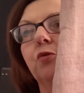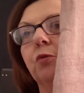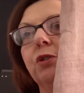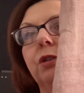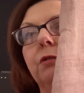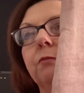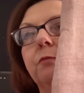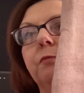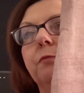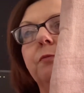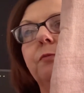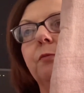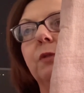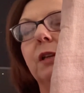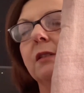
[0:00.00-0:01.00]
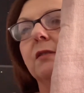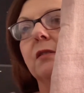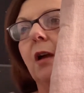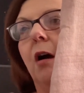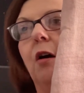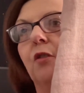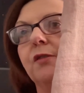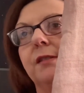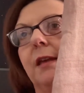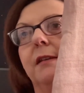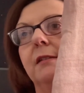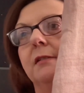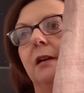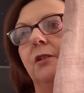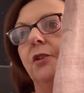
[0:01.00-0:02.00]
When it's all said
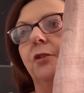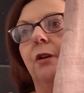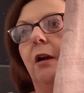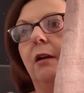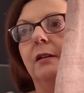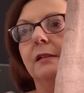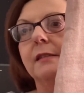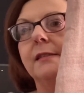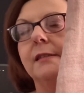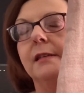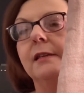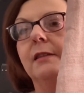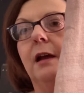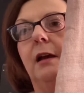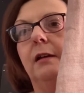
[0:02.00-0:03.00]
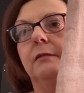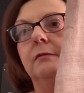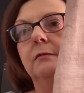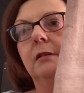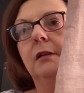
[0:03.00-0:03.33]
and done, you're not going to see that,